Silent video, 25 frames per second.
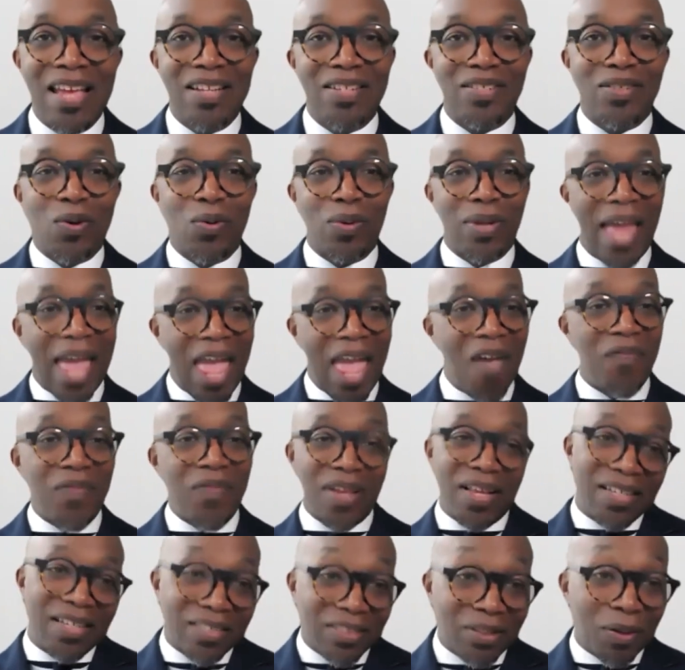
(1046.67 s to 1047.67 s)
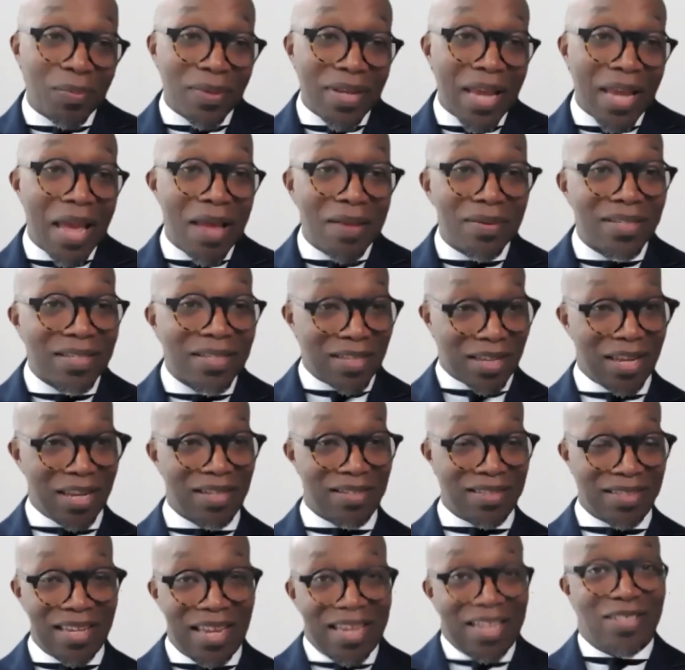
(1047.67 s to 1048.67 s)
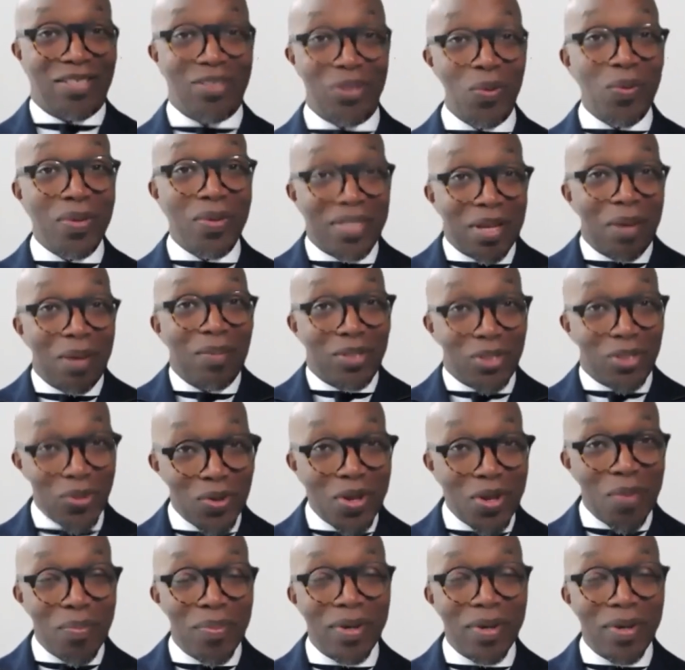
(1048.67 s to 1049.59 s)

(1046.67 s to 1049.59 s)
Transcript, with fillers: So laughing sometimes it's doing something to you,